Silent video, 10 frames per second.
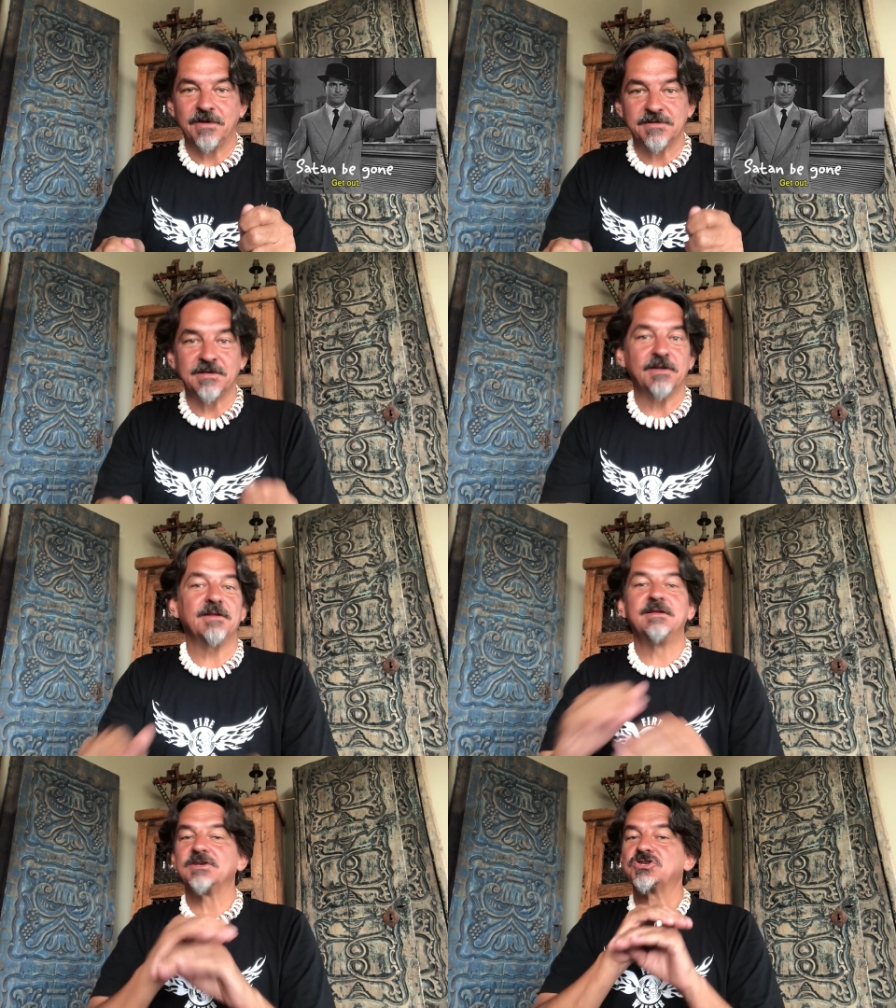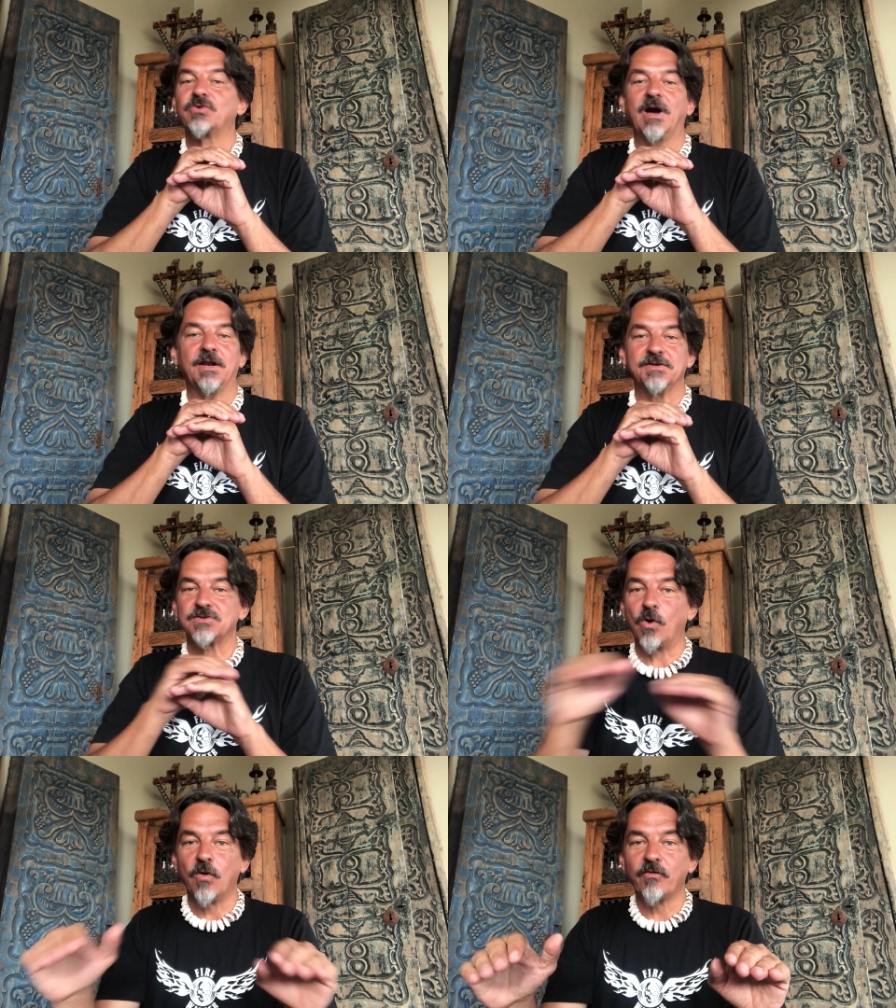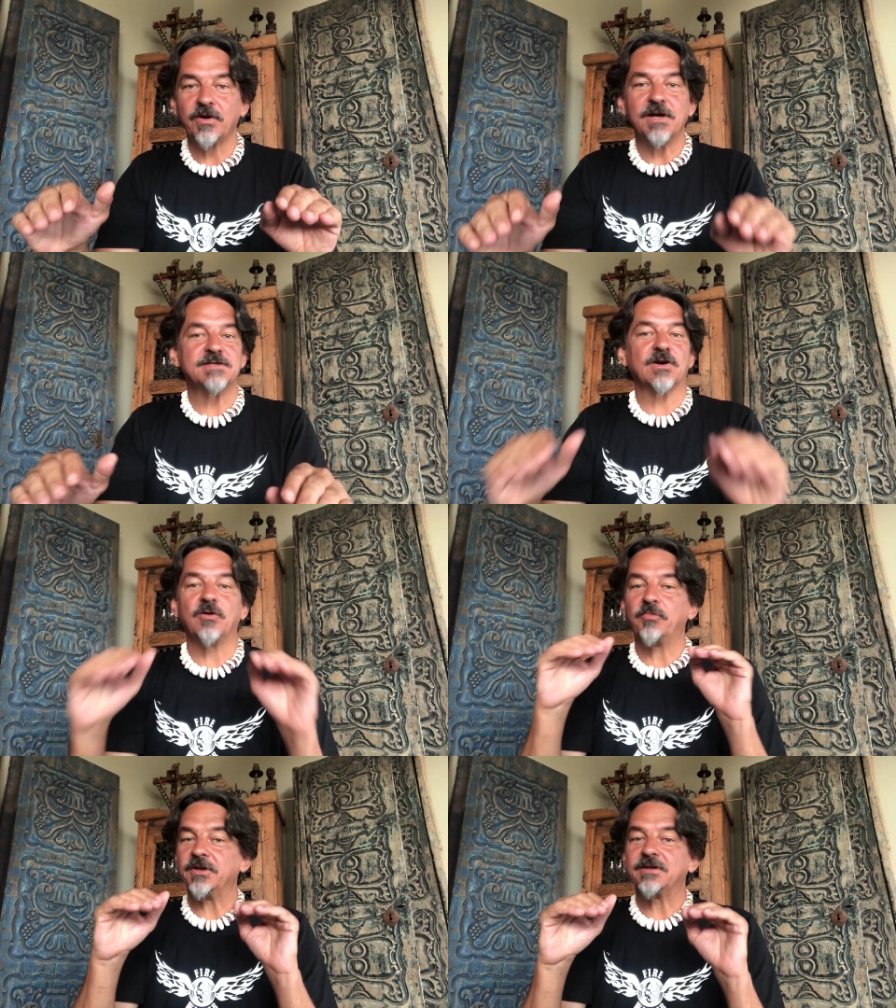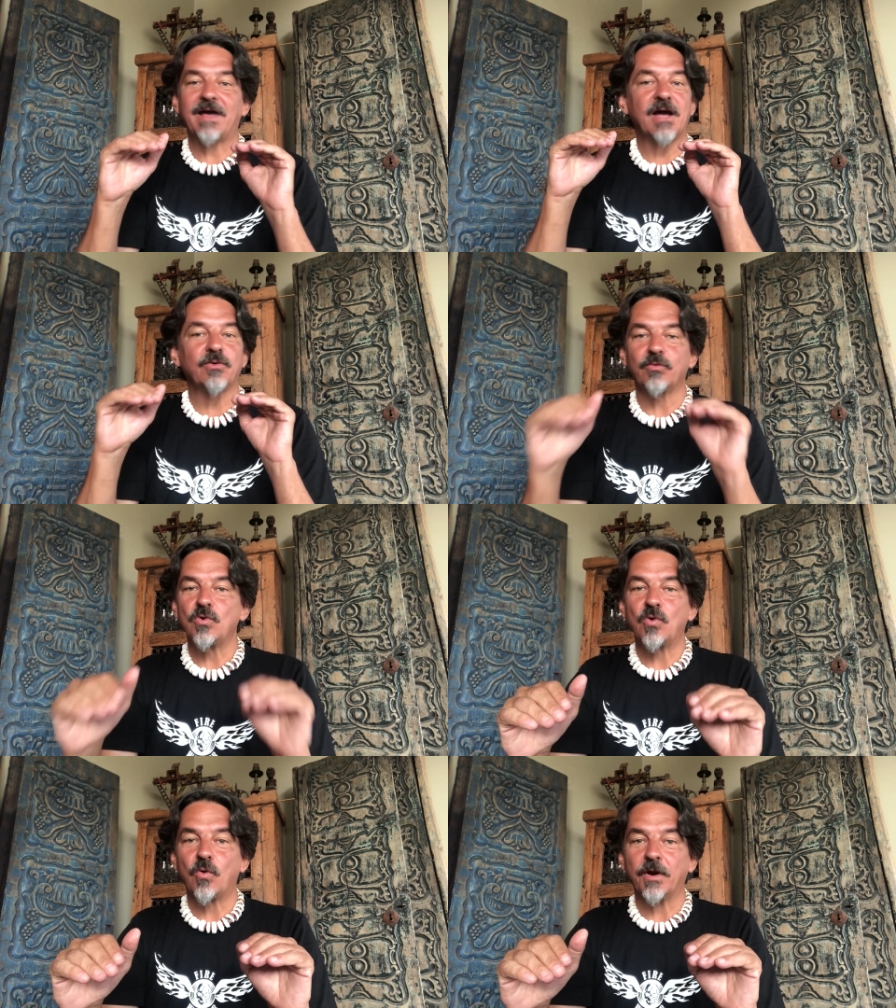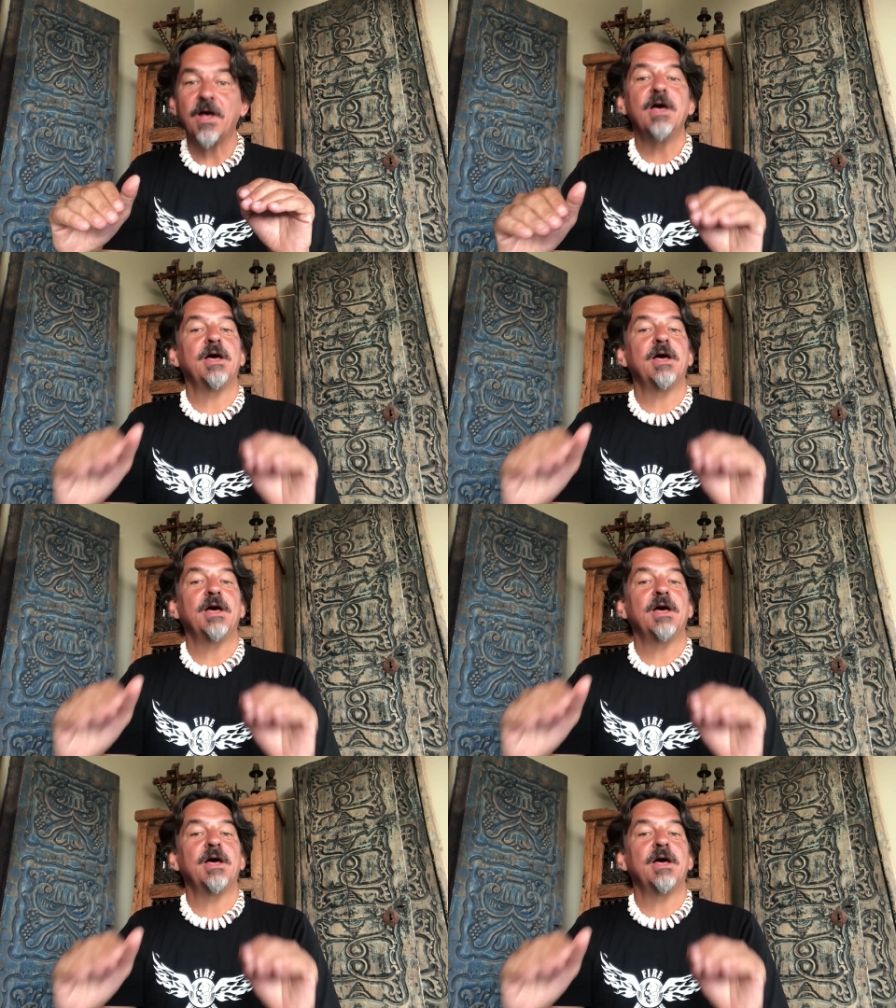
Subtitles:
They said, "This trial is over, it's a complete kangaroo court,